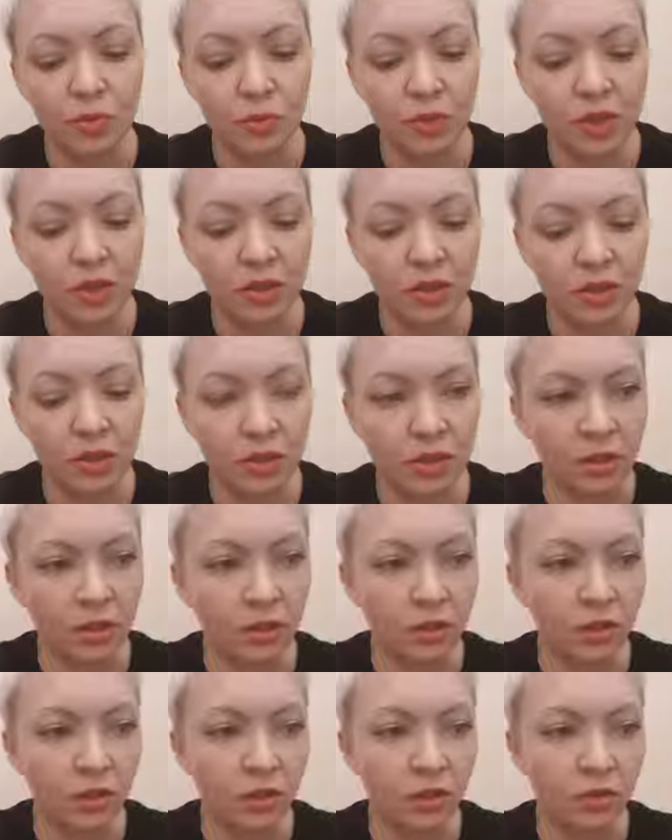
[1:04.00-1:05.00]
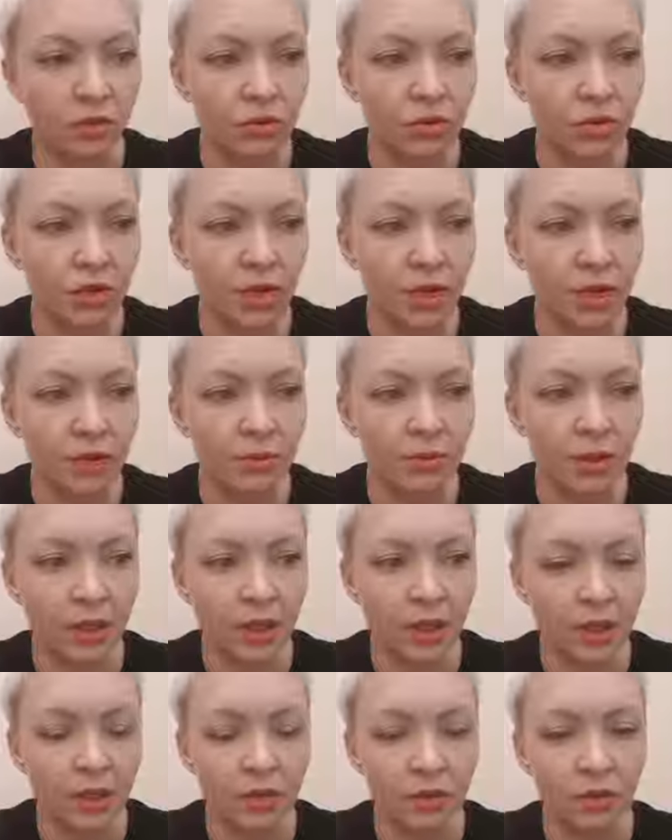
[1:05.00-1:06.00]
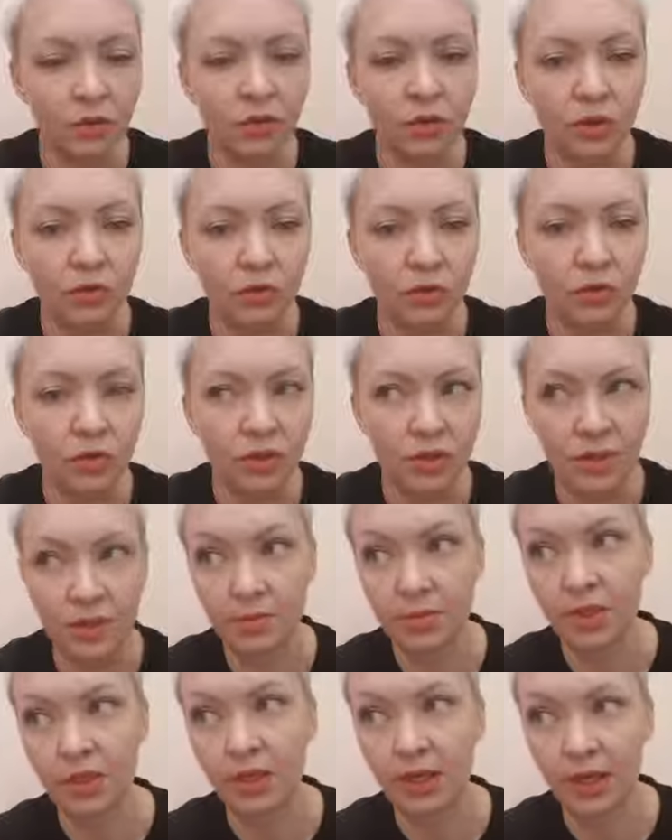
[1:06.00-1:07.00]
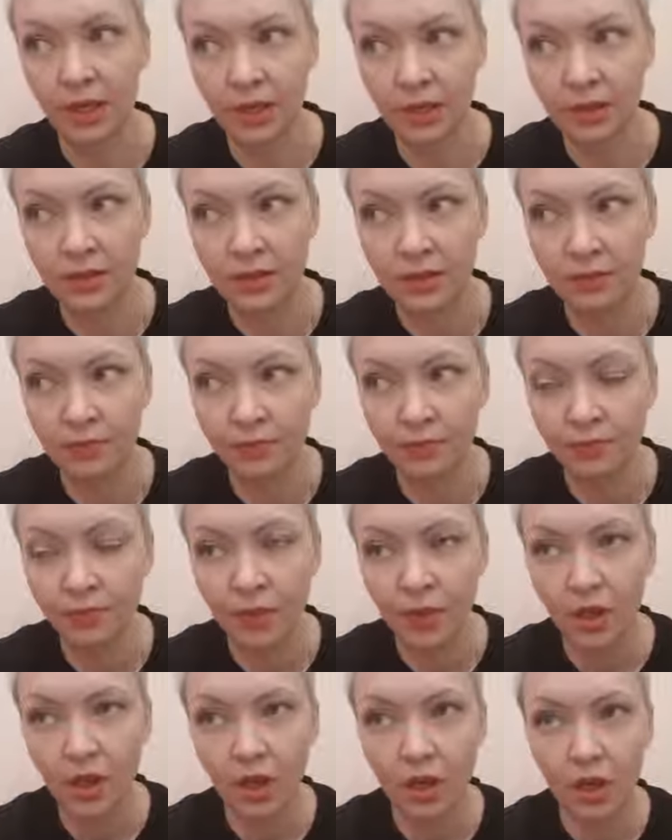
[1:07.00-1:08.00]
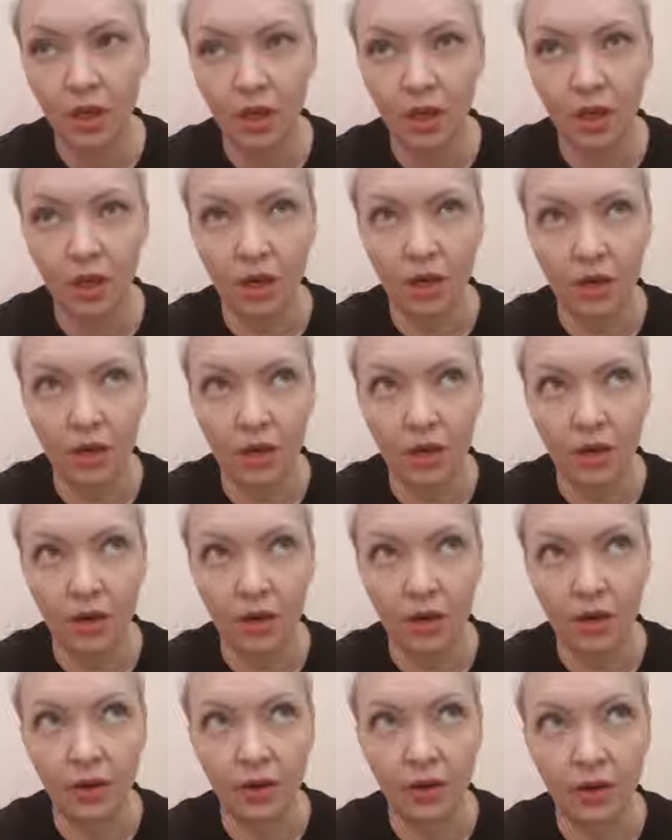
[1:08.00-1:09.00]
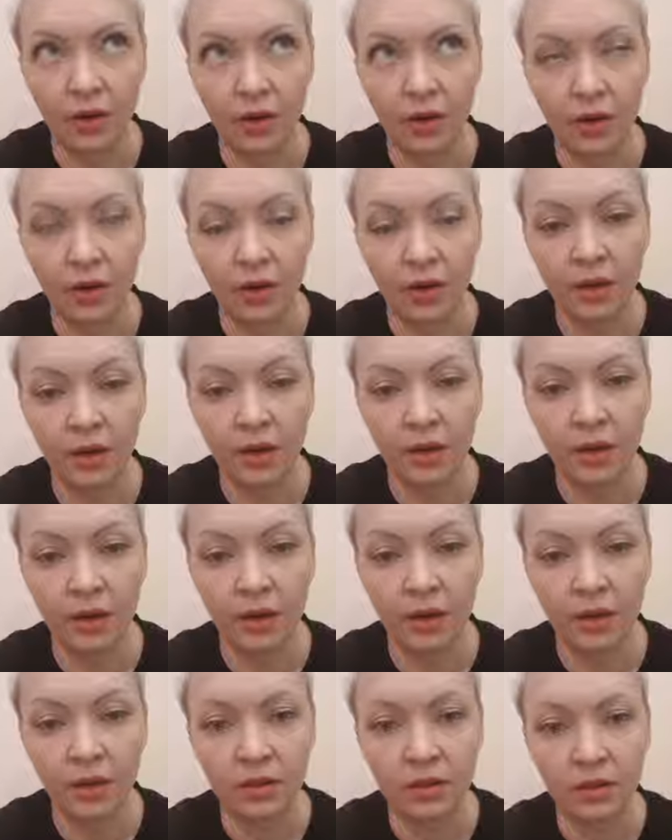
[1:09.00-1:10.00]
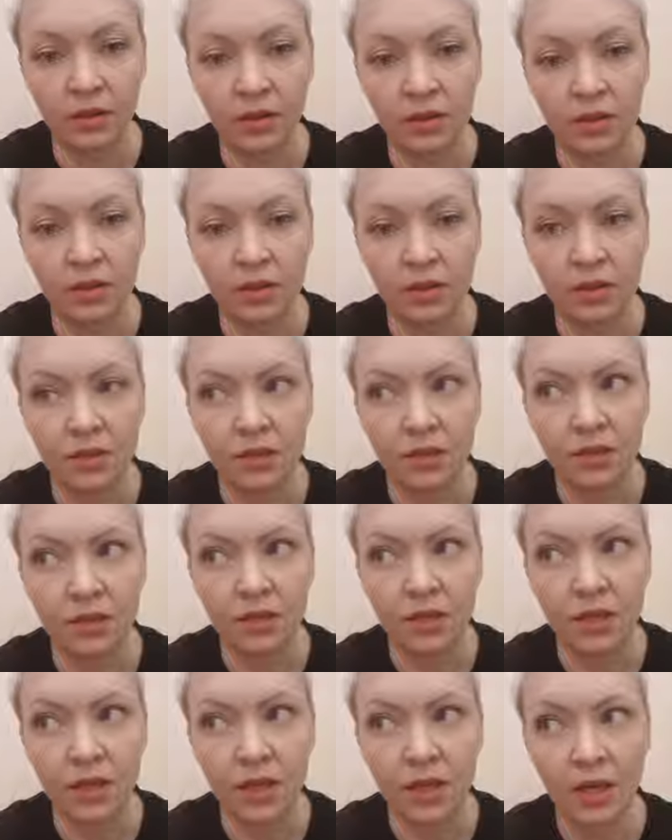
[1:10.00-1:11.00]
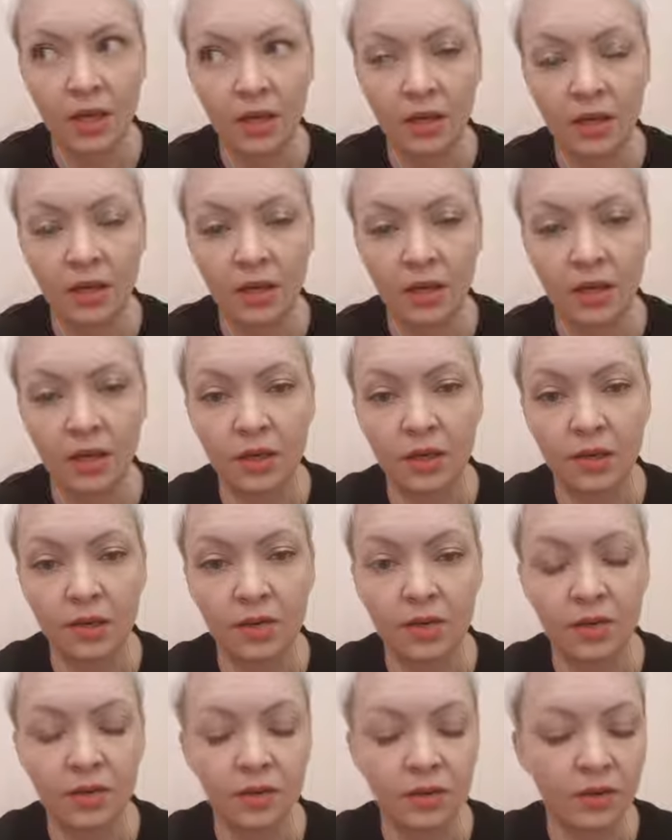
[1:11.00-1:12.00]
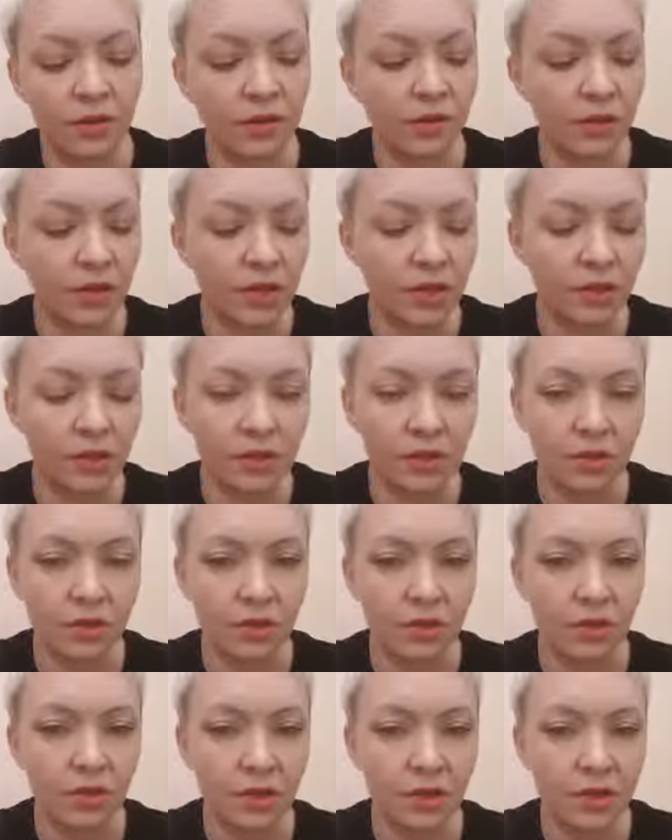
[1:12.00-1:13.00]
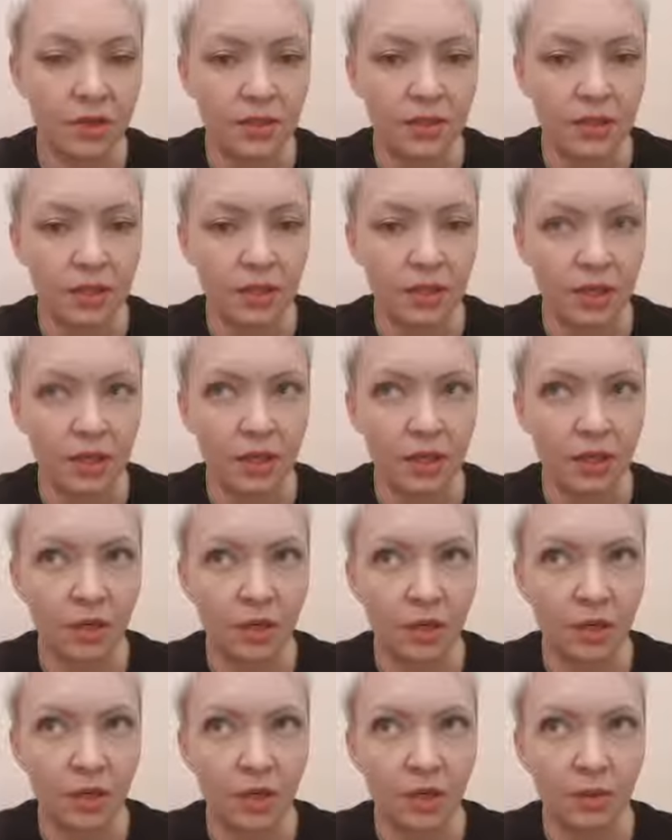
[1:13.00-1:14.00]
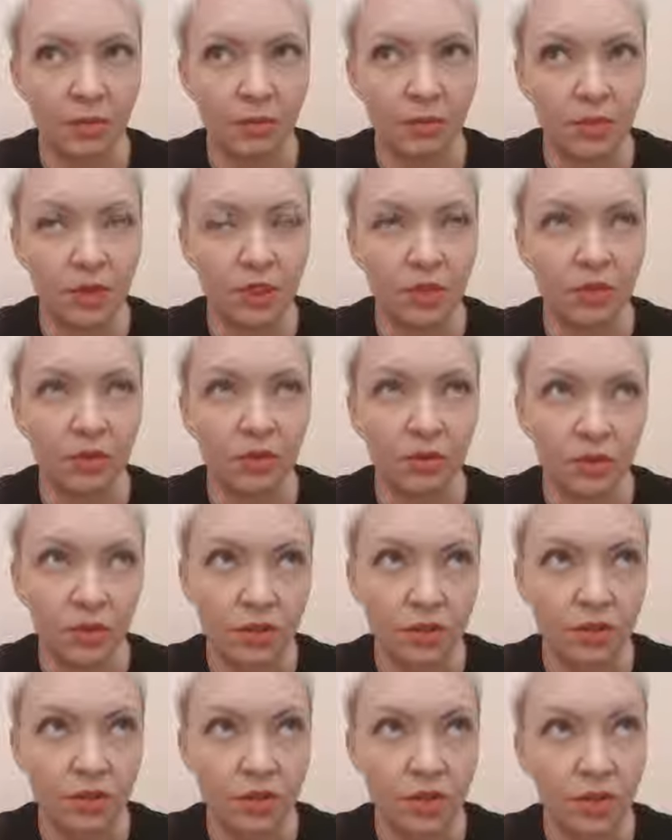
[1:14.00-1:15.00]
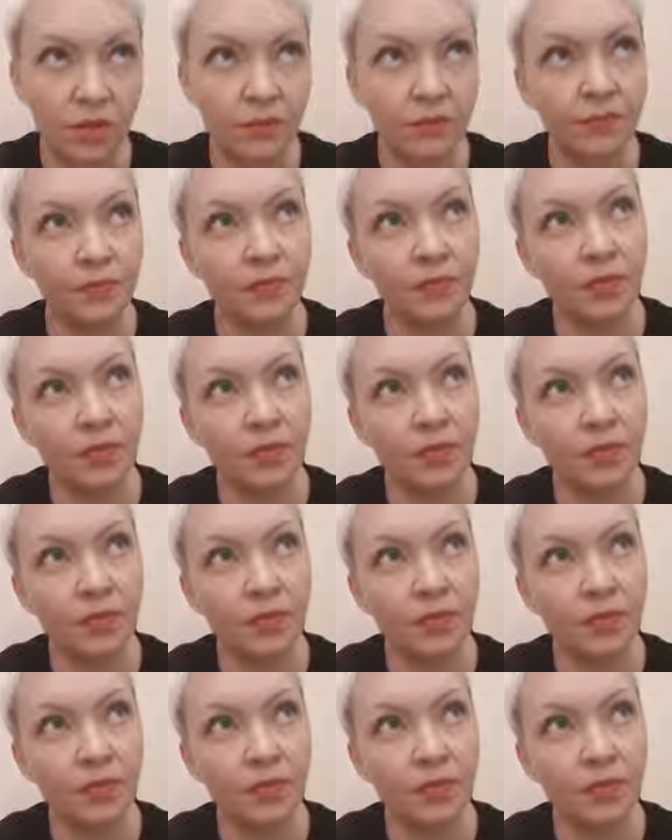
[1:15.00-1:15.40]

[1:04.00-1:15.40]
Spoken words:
spend your time and looking for something else. I can say that this methodology